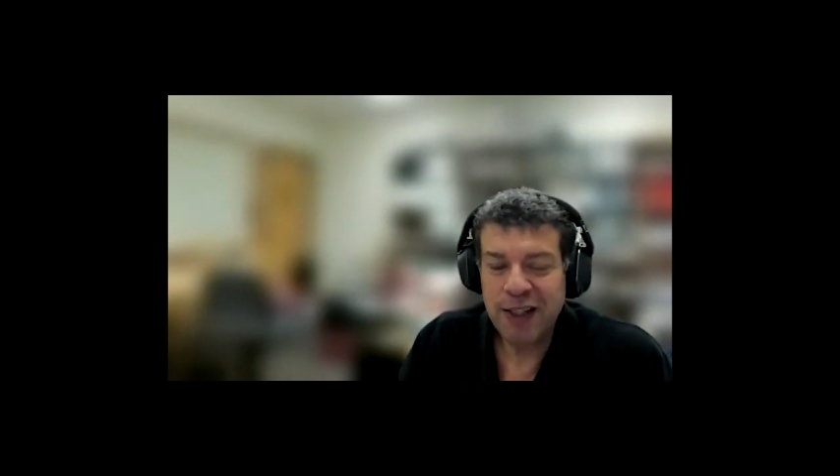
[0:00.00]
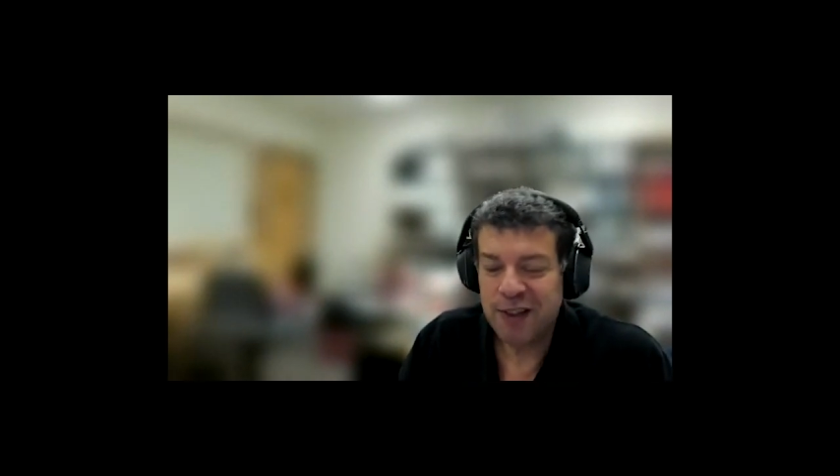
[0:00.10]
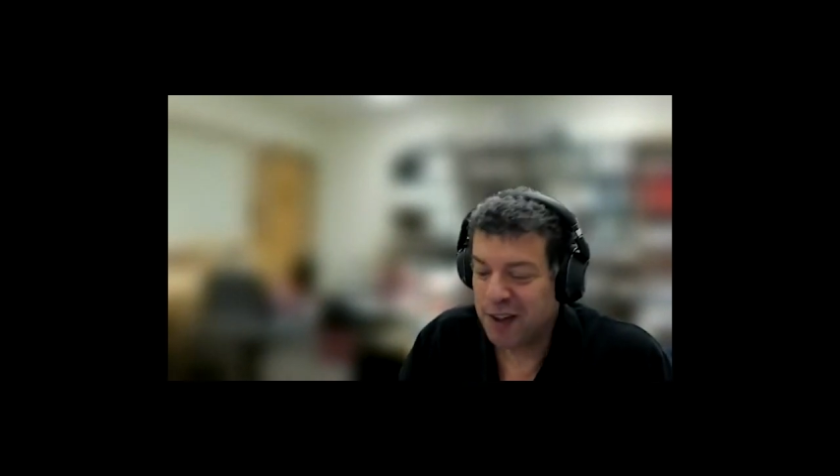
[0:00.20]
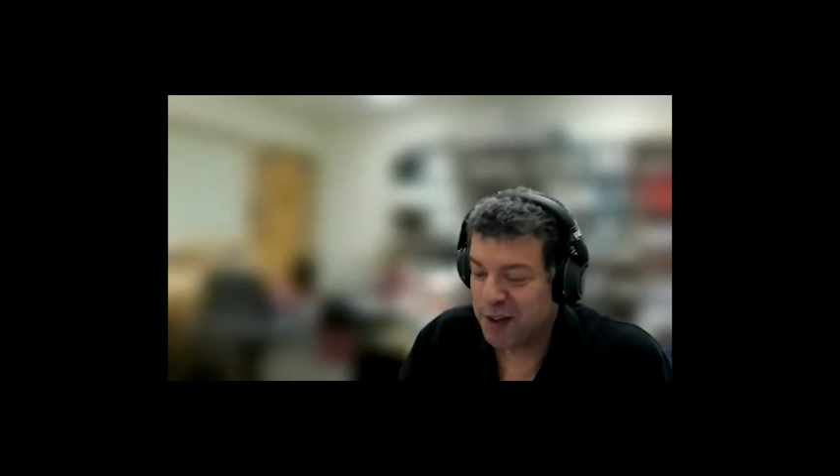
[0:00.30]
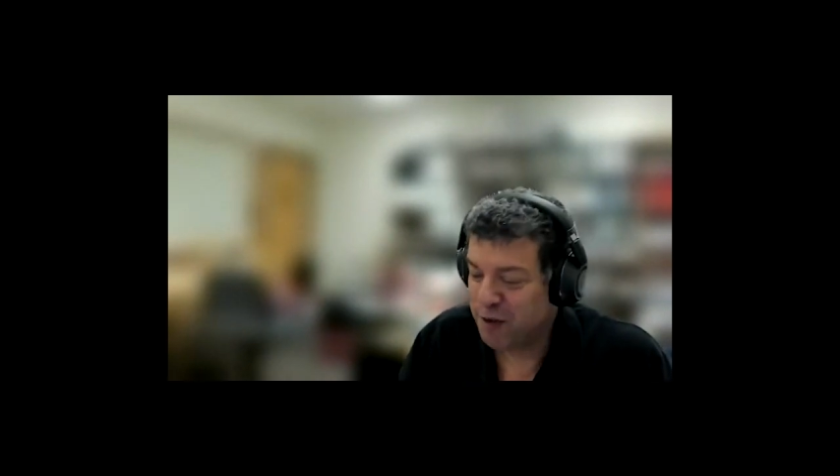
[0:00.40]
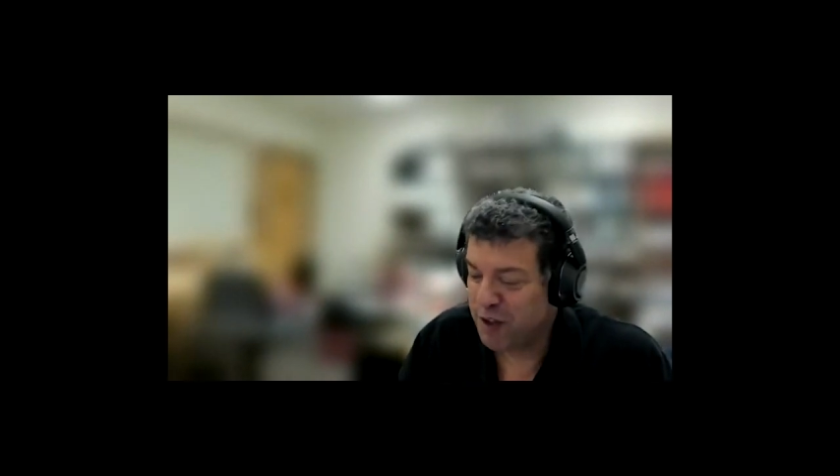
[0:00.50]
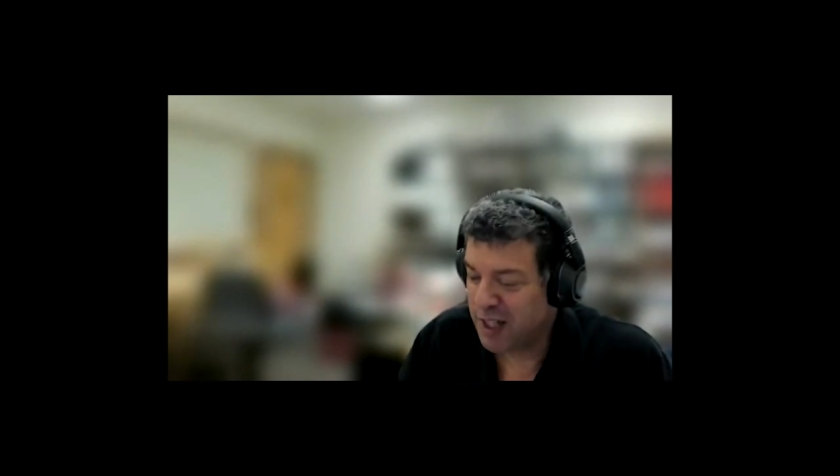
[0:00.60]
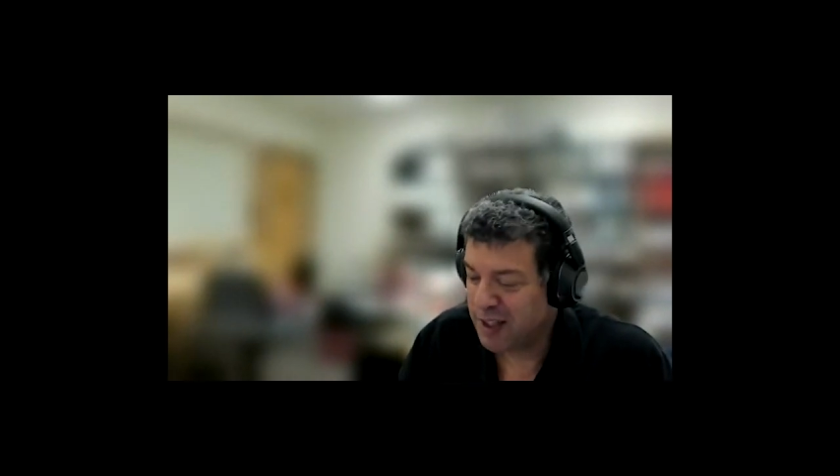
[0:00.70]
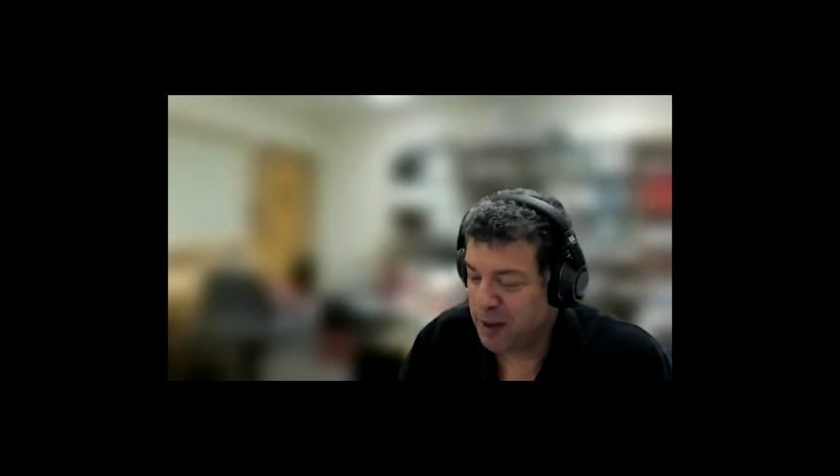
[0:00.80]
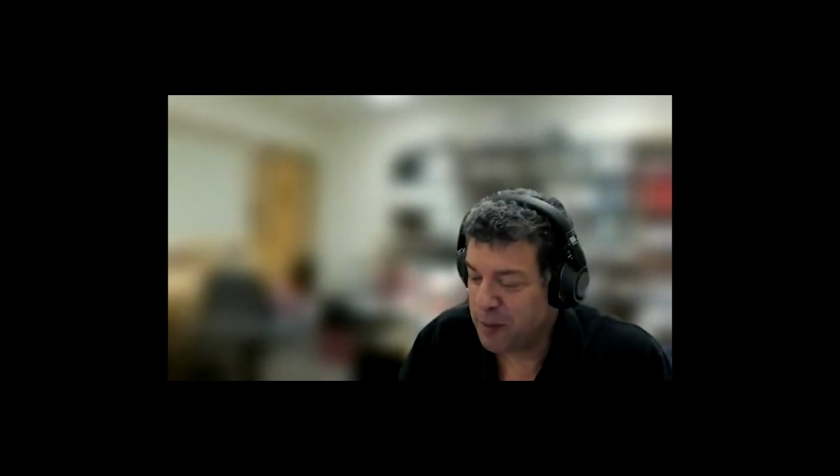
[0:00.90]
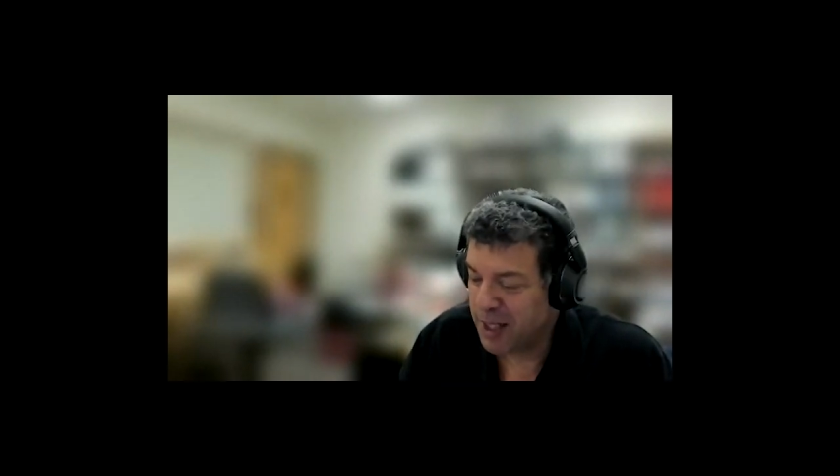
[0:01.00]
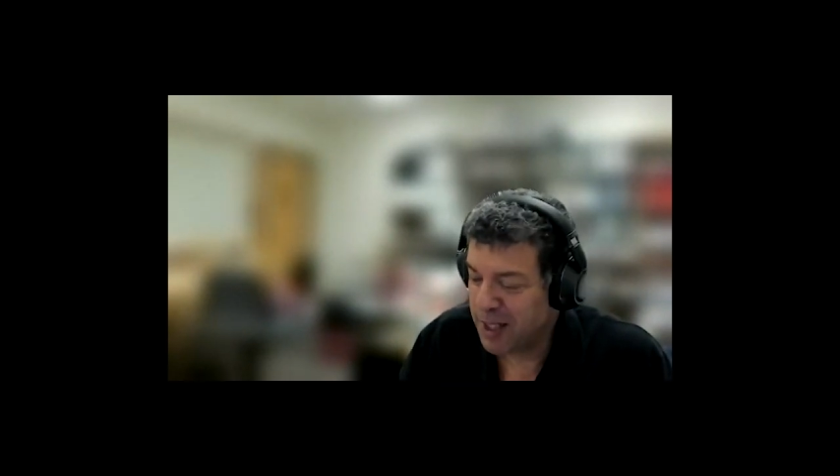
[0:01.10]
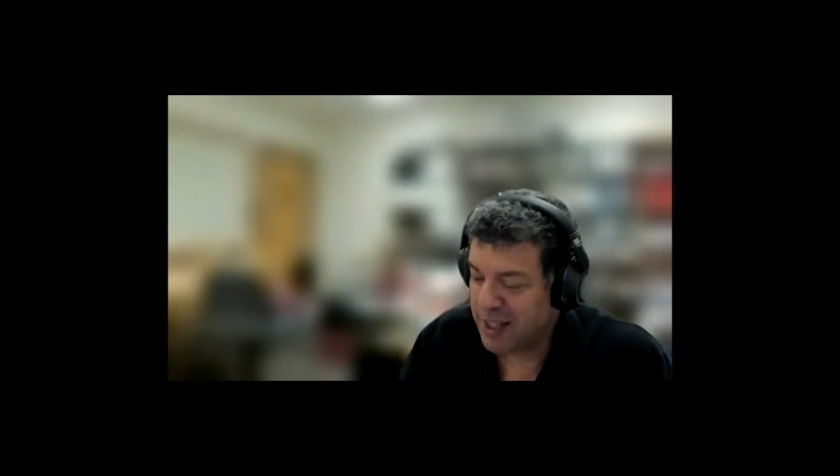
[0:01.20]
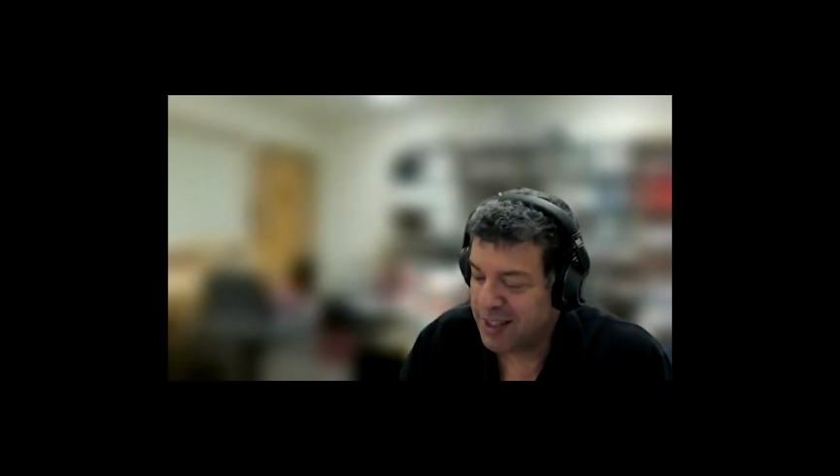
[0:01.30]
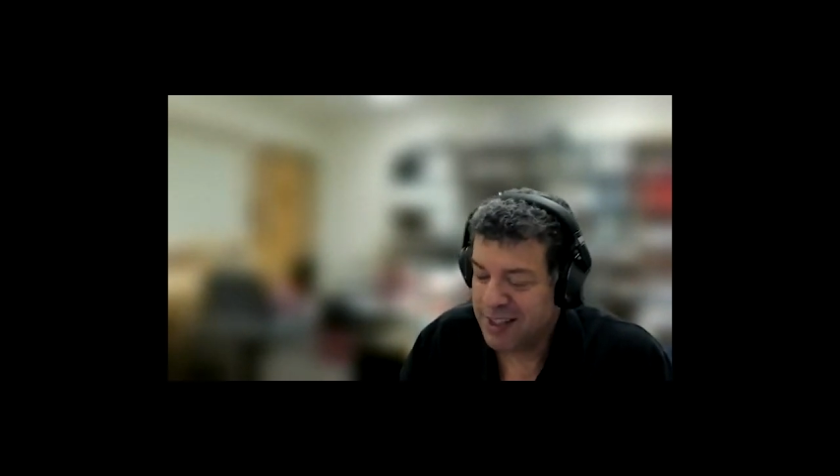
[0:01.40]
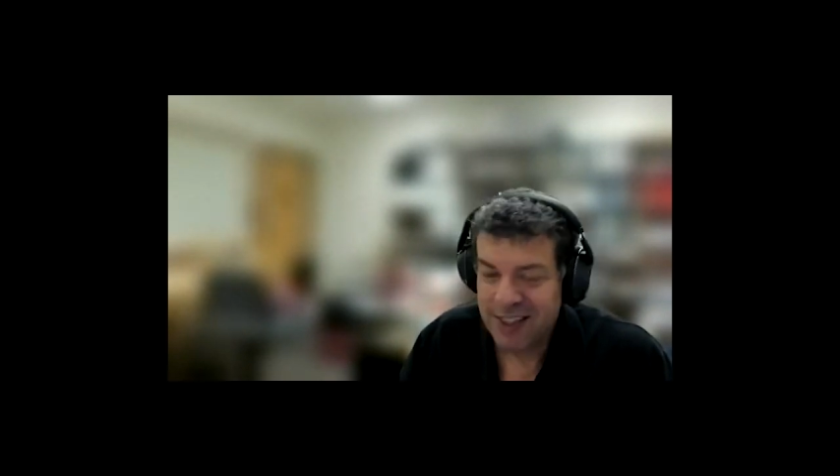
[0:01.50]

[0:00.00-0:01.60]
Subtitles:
Is it something that they want to